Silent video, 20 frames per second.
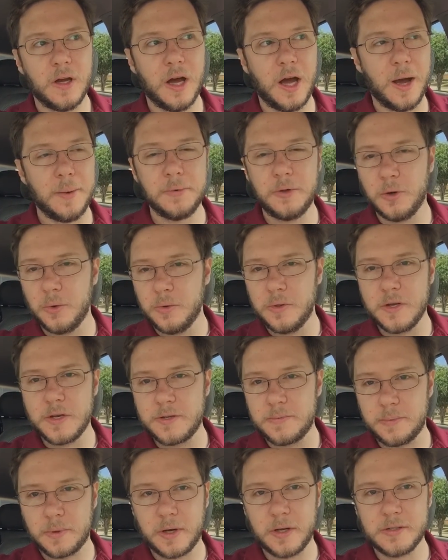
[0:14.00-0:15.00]
I'm doing
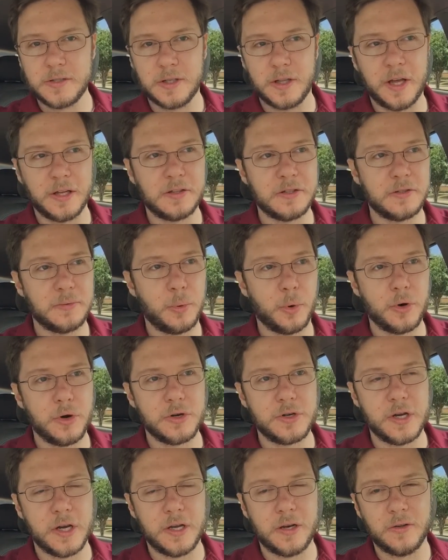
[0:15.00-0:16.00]
this because I'd like to support your
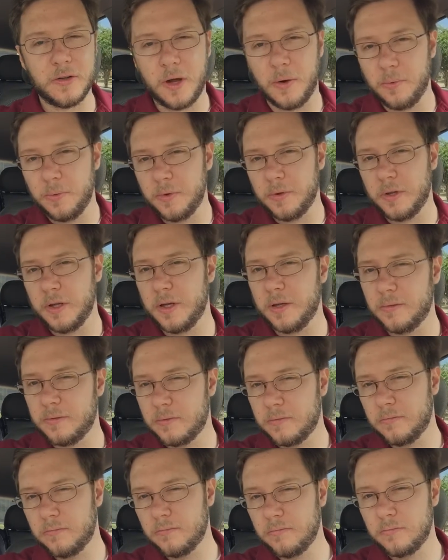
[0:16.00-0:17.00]
channel. I really,
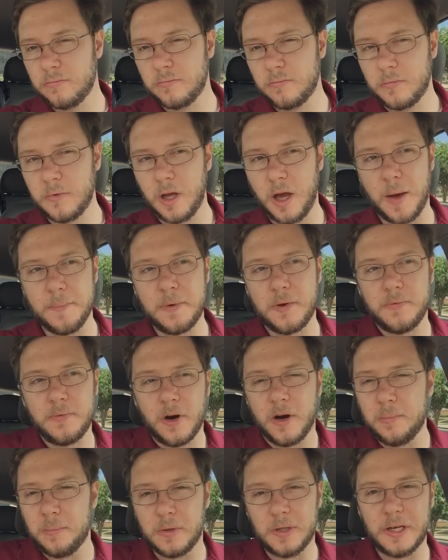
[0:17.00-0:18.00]
yeah, I've been
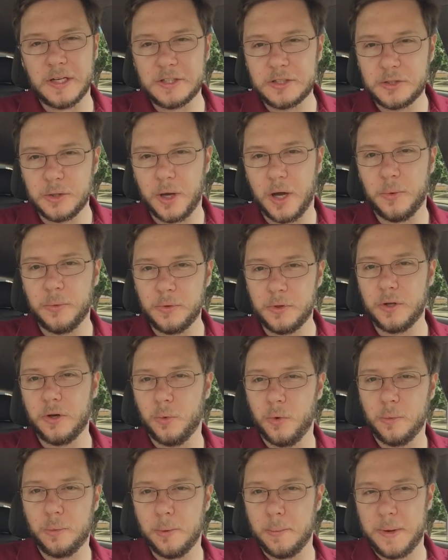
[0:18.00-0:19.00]
very blessed, so I really
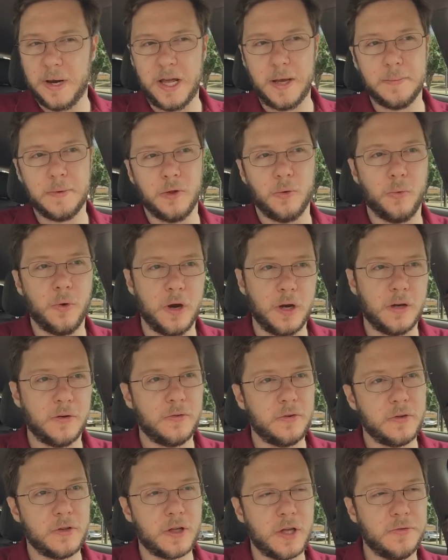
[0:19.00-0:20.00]
don't want to put my name in the running
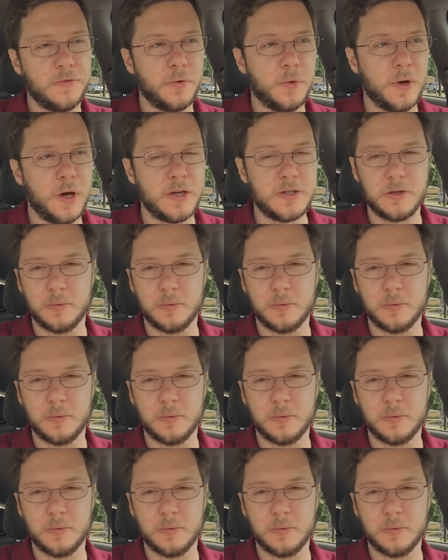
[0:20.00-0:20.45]
for the giveaway.